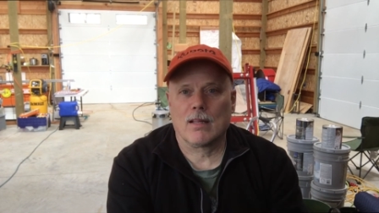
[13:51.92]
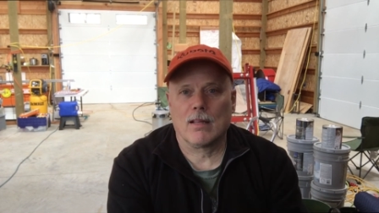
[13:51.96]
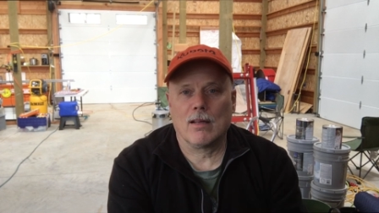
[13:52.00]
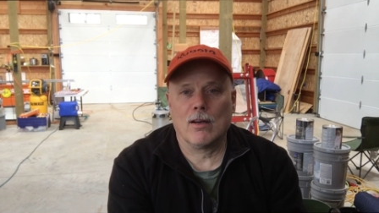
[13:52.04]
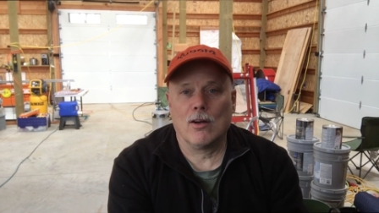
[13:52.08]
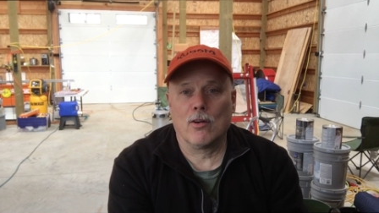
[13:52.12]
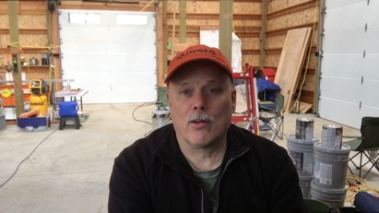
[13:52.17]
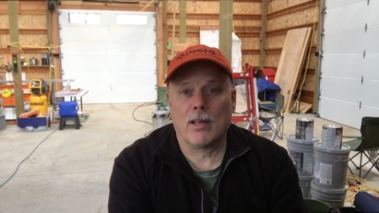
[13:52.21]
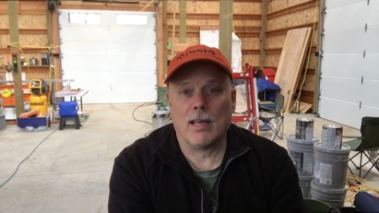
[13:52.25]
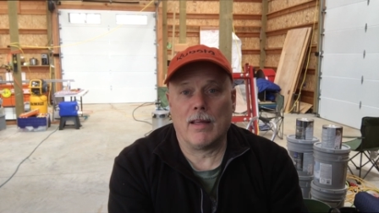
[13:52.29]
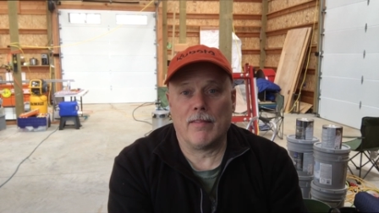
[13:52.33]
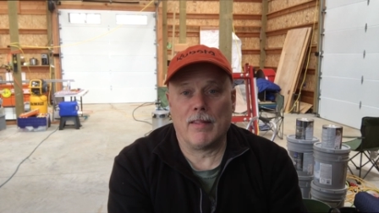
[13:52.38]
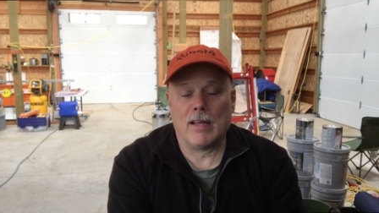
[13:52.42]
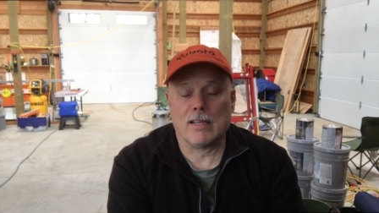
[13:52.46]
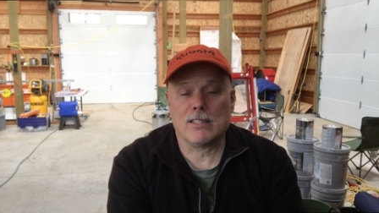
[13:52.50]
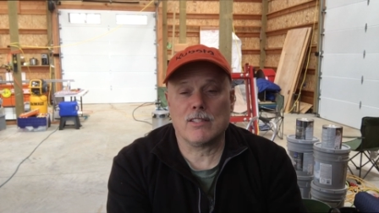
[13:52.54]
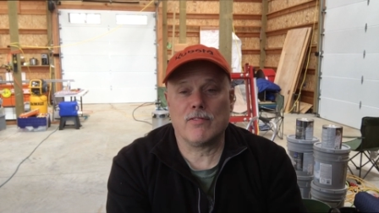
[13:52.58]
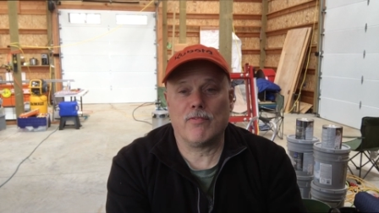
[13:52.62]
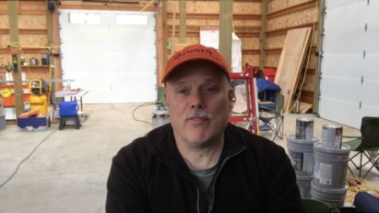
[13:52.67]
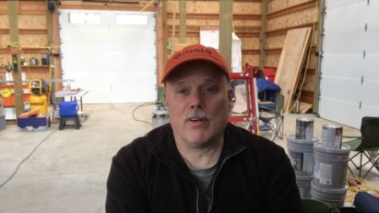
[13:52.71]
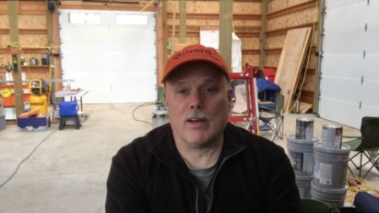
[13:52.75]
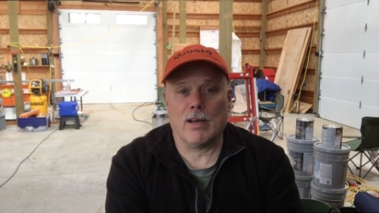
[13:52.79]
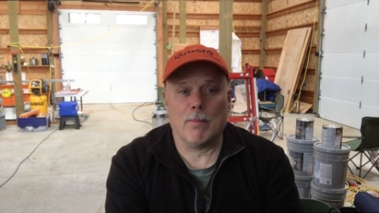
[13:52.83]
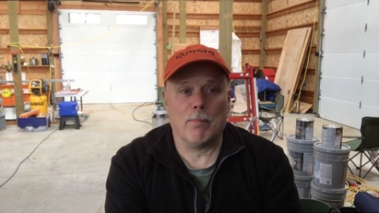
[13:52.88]
okay, that's
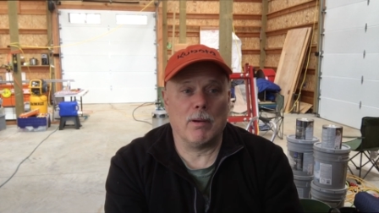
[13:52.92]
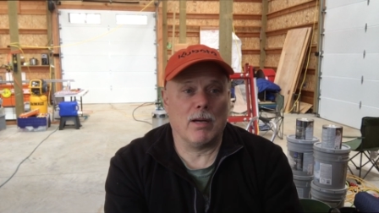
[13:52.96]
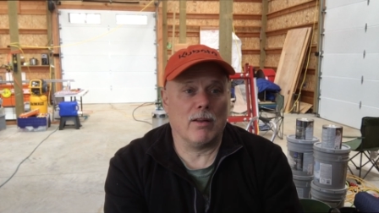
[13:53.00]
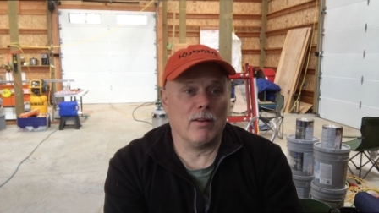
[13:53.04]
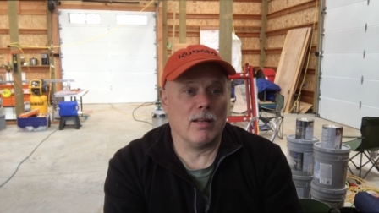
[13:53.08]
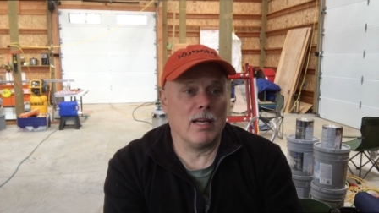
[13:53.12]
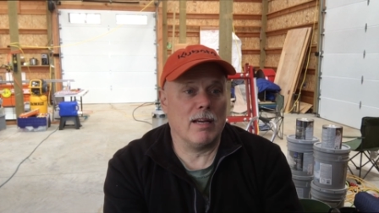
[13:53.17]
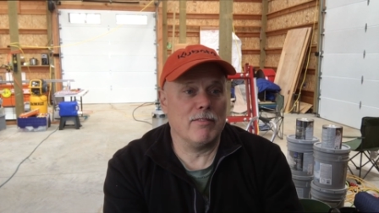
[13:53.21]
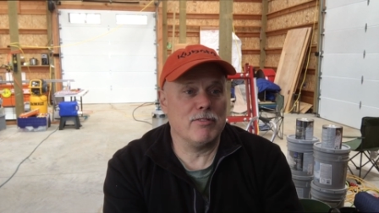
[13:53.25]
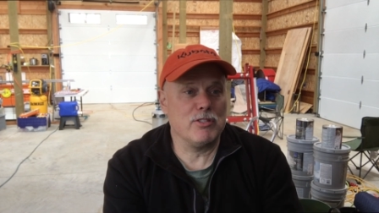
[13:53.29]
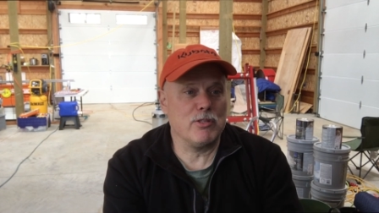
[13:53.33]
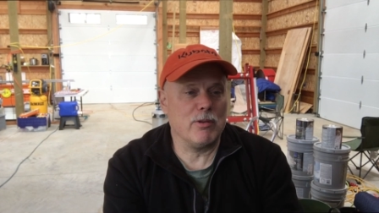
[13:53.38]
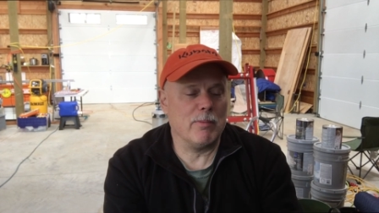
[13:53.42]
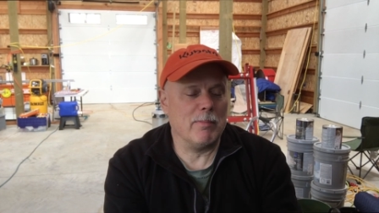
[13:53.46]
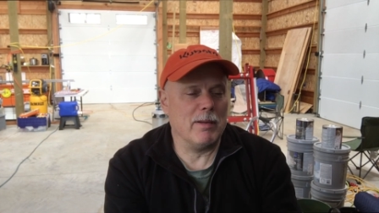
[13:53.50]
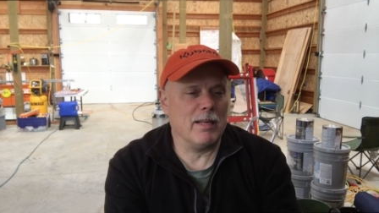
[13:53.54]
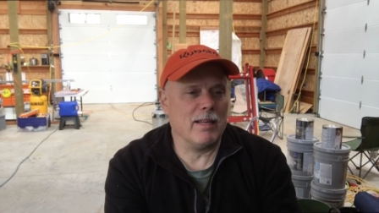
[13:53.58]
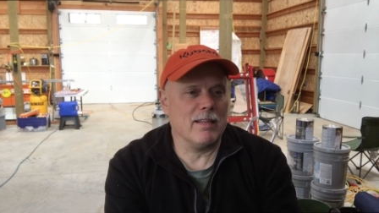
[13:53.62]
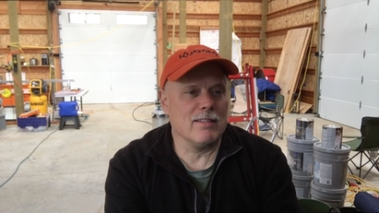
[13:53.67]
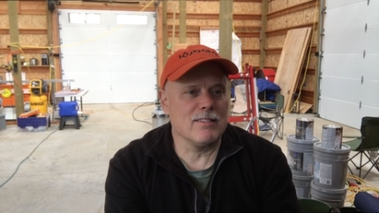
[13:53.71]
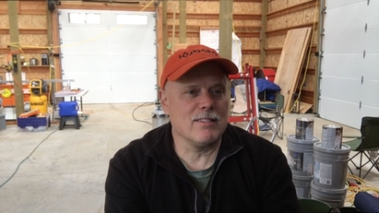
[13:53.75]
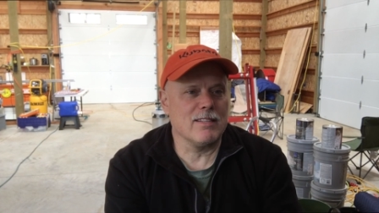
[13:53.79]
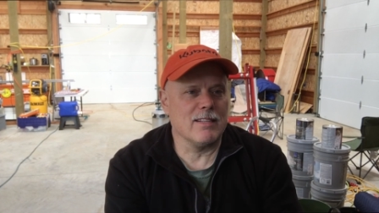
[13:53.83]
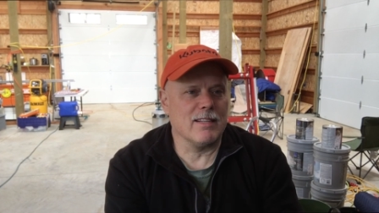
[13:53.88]
fun about live
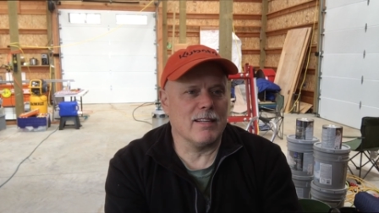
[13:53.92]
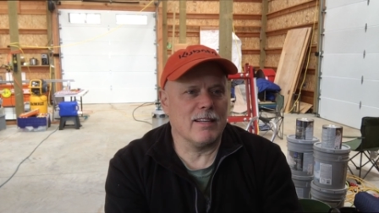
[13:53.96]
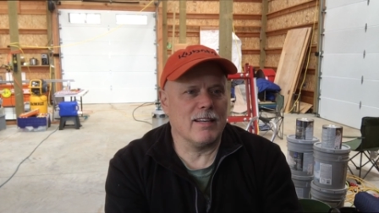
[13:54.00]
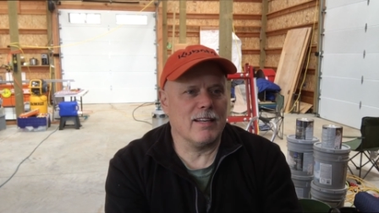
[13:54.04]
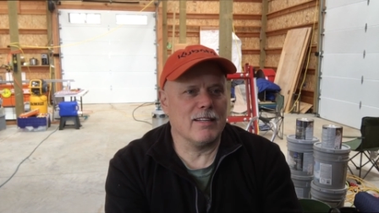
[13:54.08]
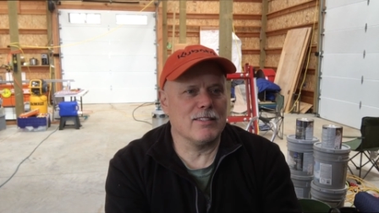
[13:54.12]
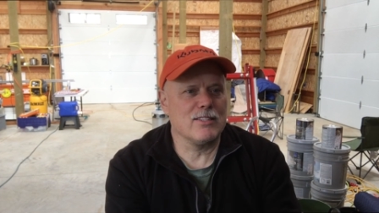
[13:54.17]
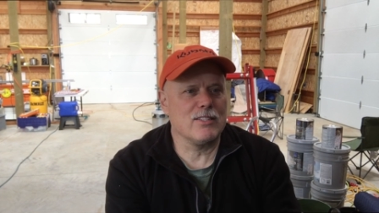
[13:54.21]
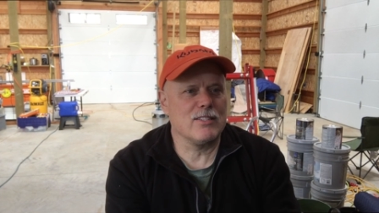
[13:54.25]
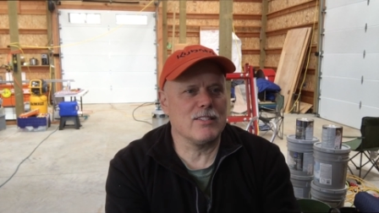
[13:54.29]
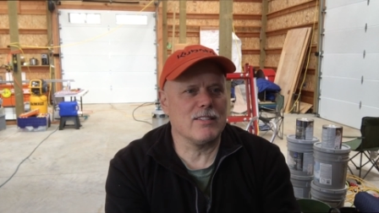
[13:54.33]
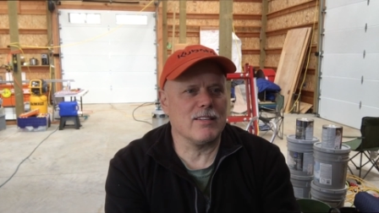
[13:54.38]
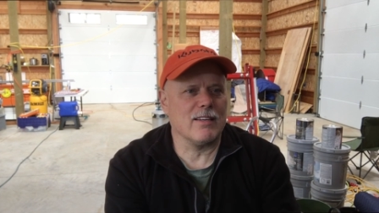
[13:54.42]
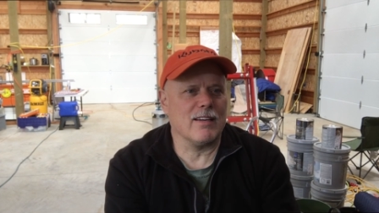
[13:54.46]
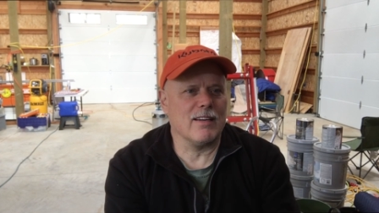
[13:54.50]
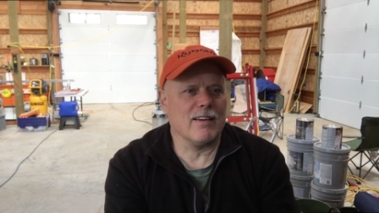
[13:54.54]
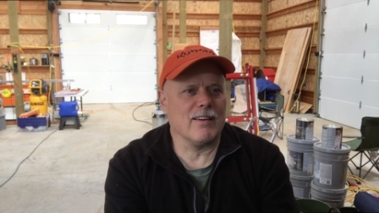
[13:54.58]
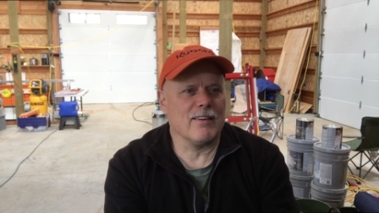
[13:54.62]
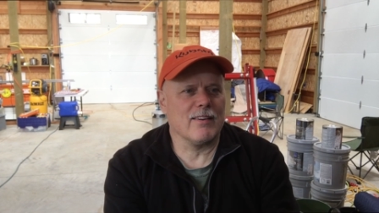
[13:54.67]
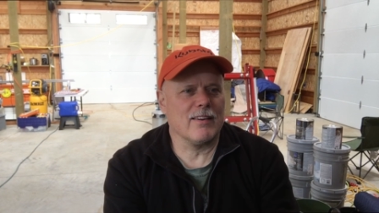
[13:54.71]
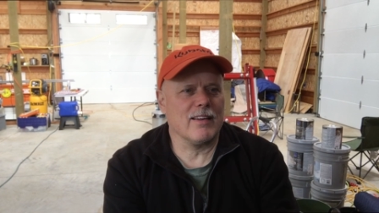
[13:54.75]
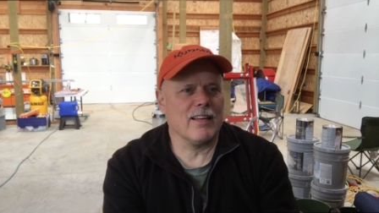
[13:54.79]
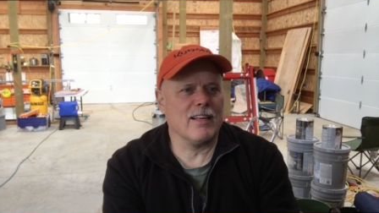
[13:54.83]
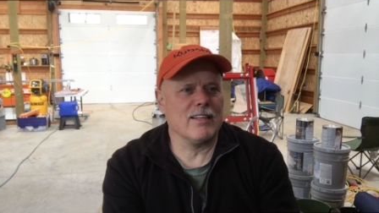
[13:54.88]
streaming, isn't it? It's, uh,
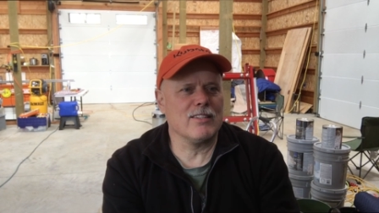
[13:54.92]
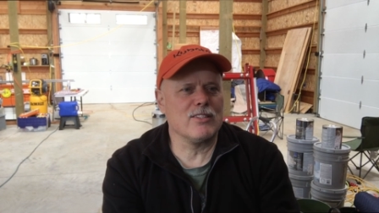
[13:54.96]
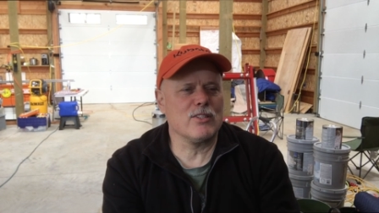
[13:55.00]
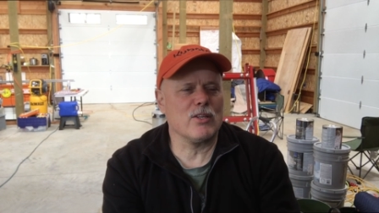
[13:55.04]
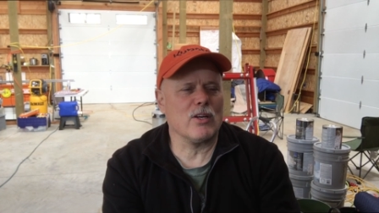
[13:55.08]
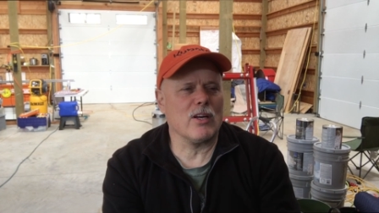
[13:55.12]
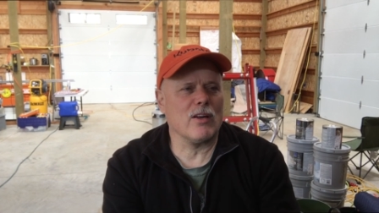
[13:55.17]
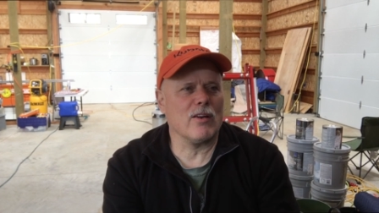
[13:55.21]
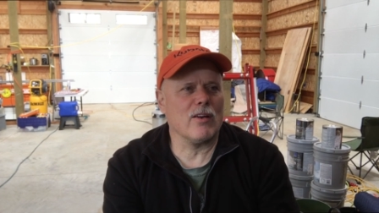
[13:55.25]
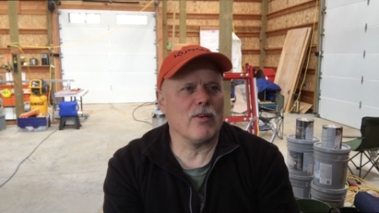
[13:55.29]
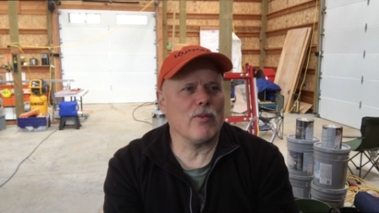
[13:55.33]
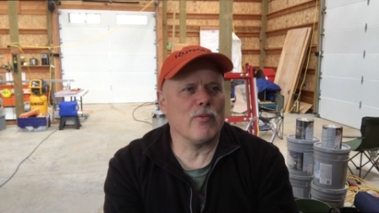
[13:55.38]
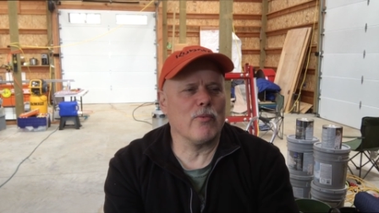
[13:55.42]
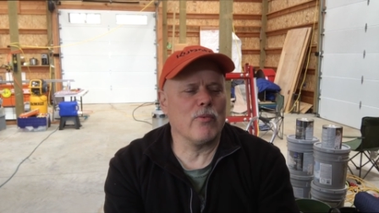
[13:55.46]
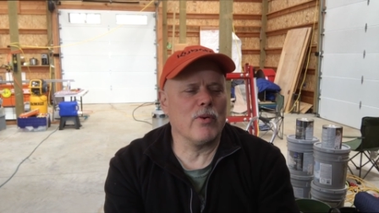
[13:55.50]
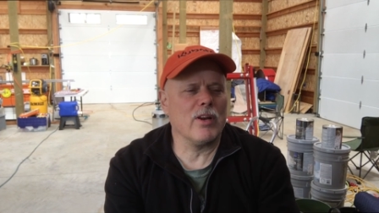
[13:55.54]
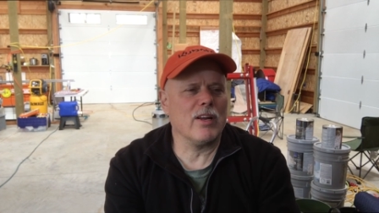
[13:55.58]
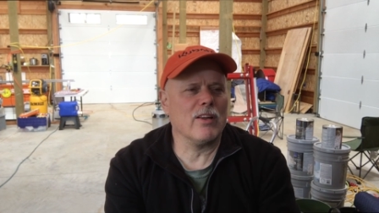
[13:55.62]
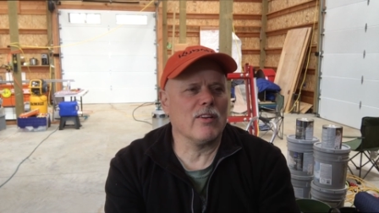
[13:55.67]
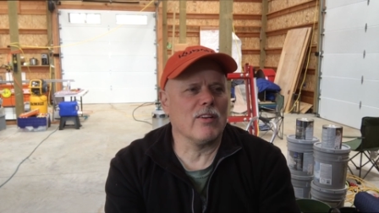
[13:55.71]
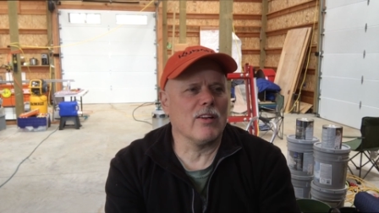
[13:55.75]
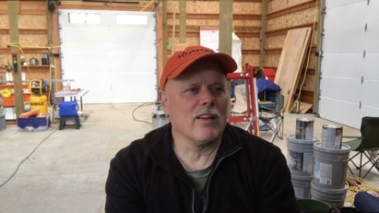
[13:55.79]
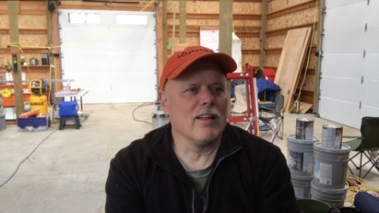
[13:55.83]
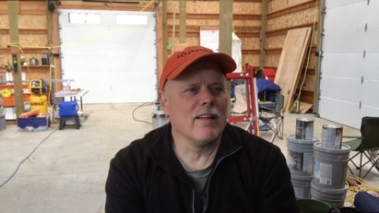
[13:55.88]
it's
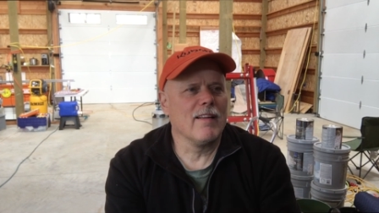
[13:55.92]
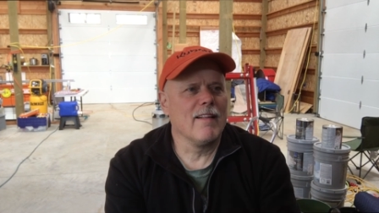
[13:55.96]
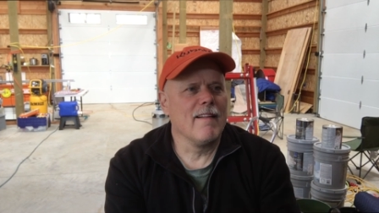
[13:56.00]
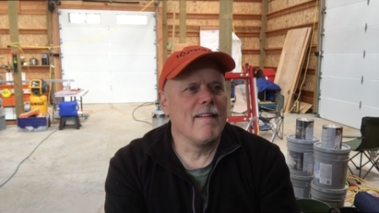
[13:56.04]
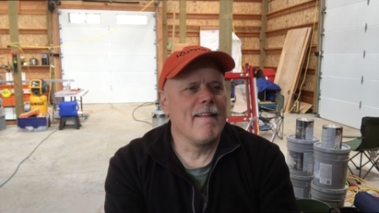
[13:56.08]
real.